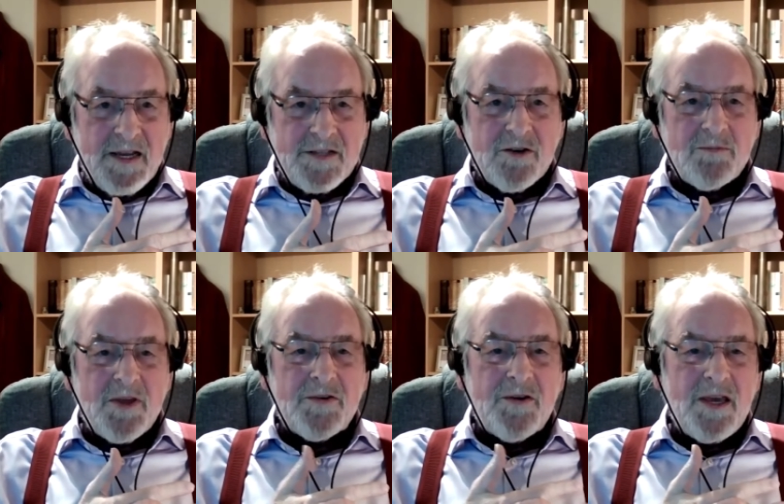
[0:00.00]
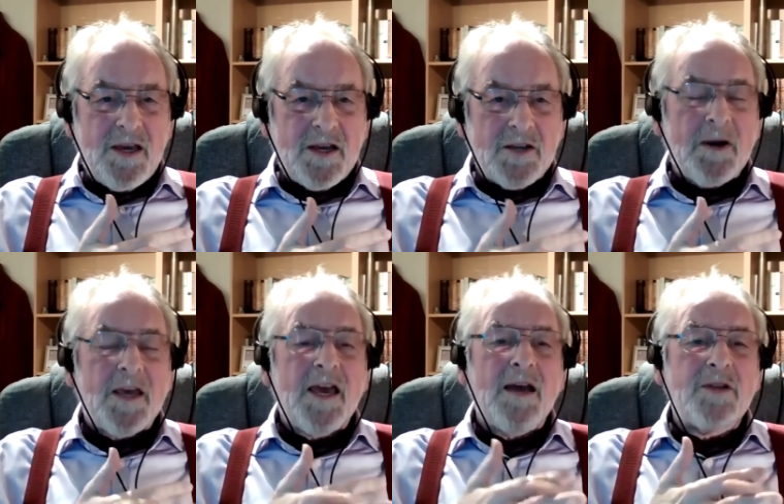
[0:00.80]
It took me three years, but I
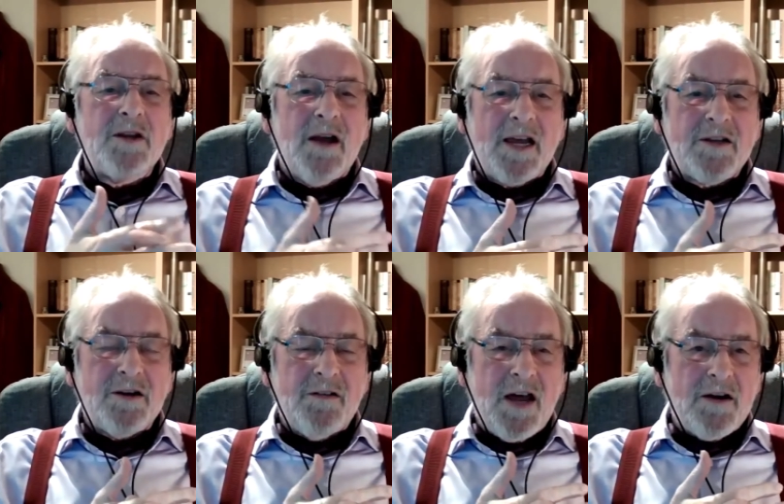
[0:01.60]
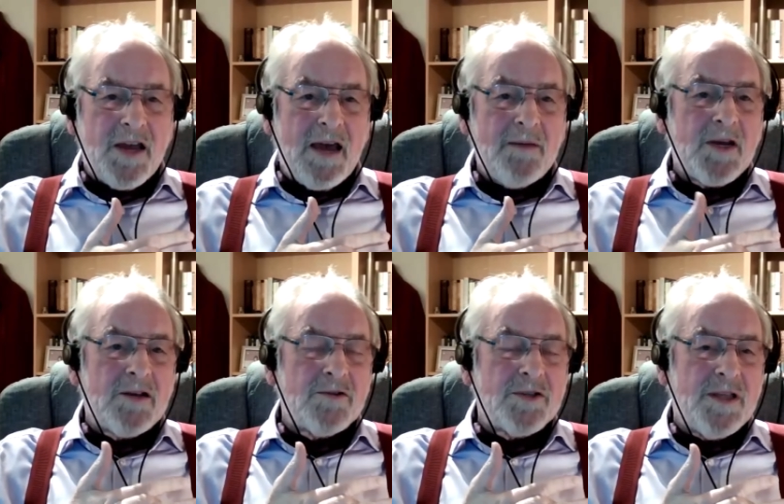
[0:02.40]
became director of Arrow
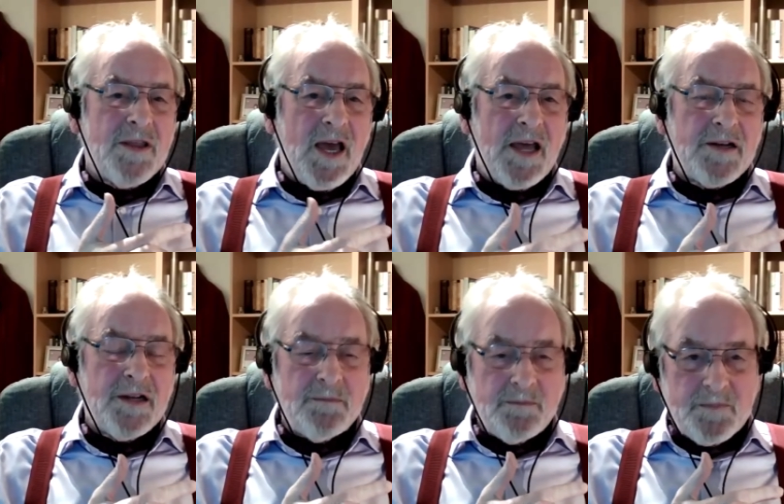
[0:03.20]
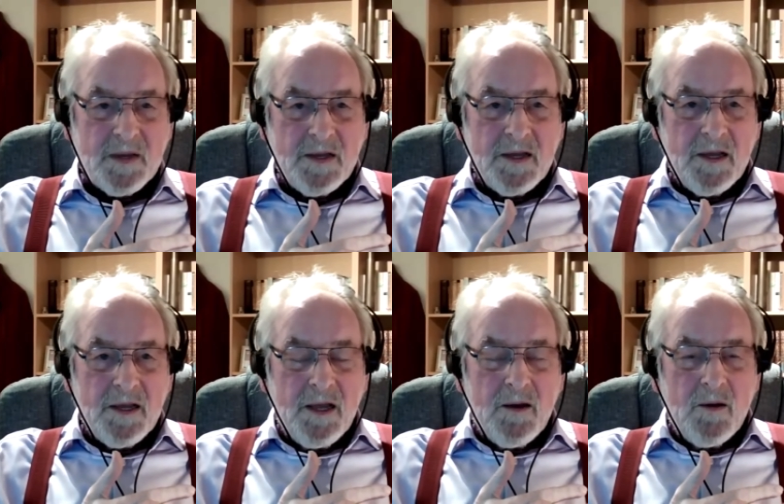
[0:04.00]
Chemicals in the end.
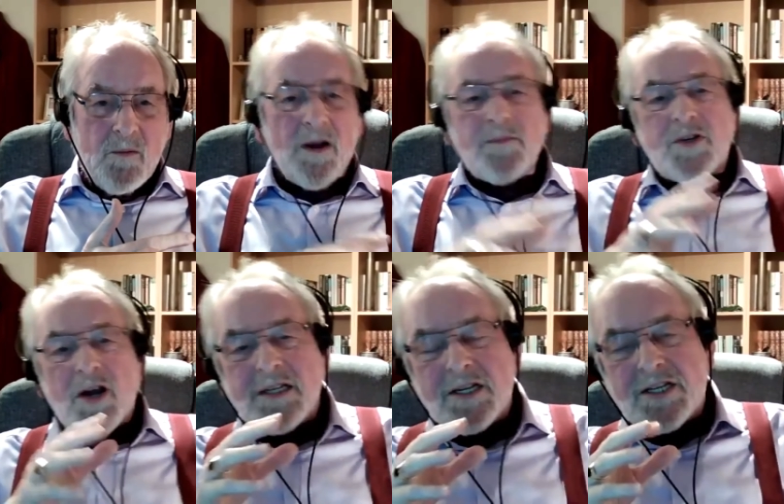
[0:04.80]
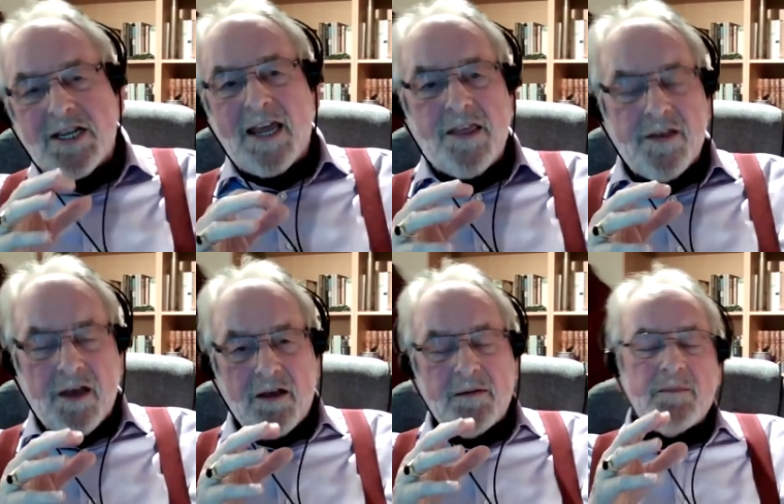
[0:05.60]
What I'm trying to say
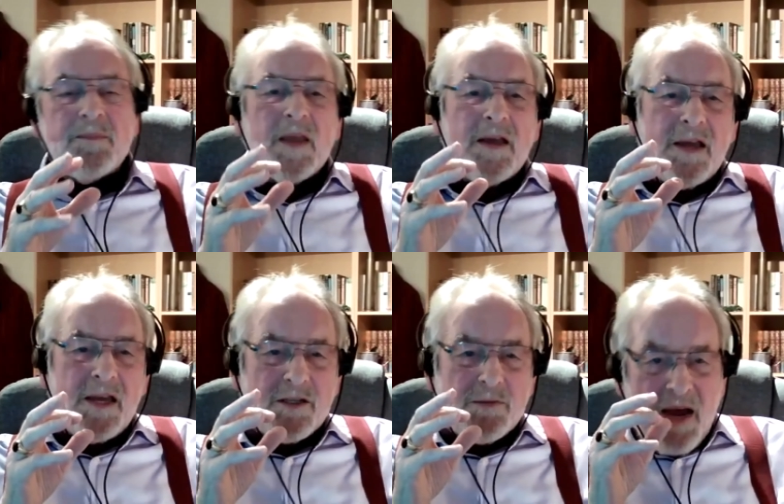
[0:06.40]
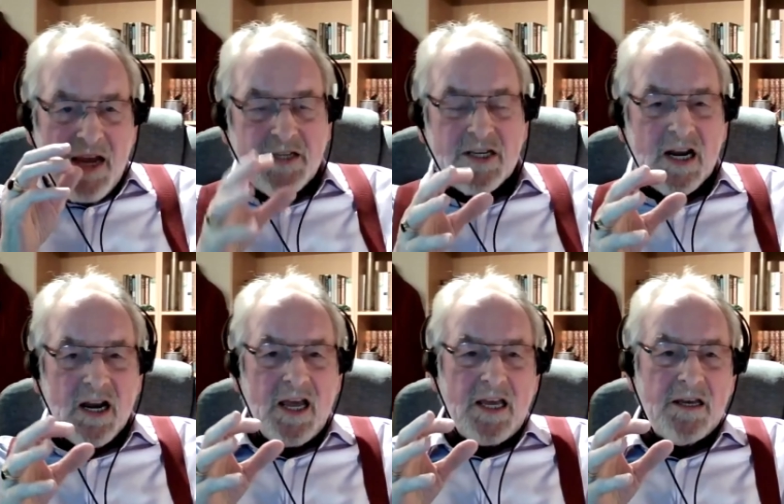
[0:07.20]
there is
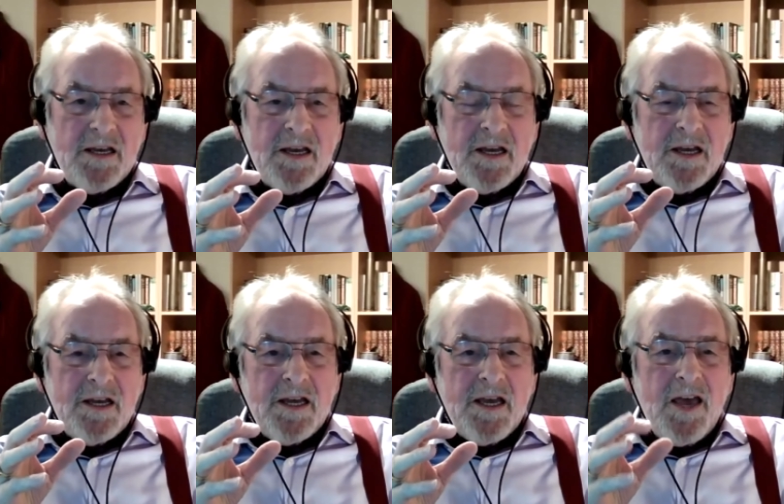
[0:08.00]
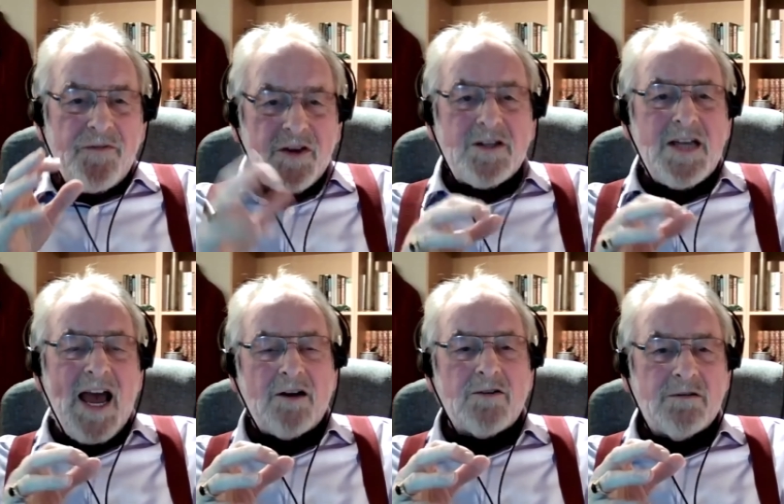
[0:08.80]
basically if you're
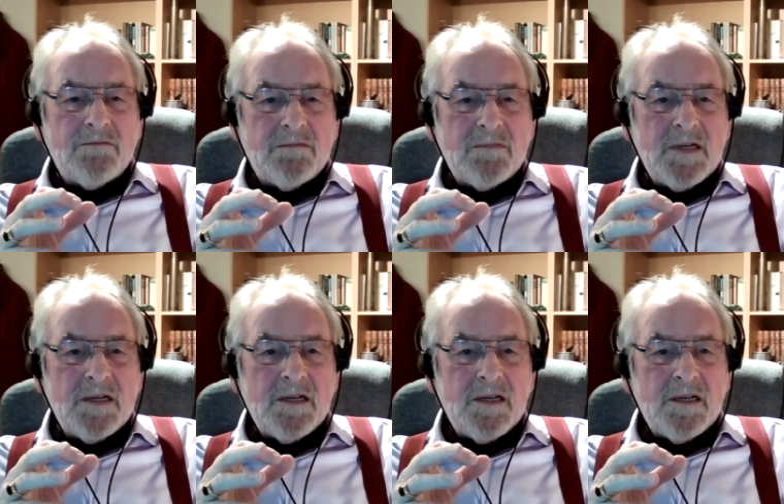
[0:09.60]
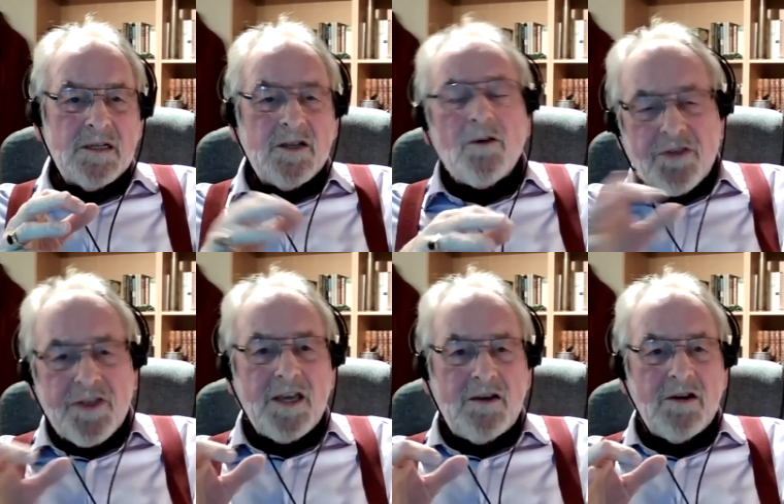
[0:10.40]
down, don't
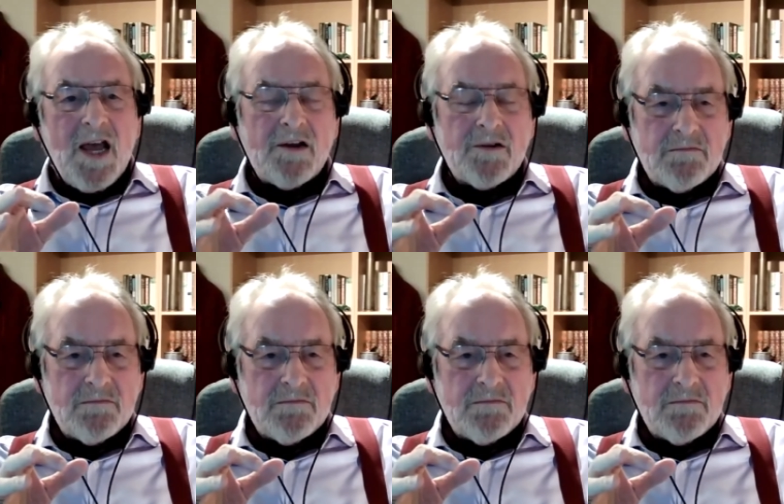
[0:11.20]
think you're down.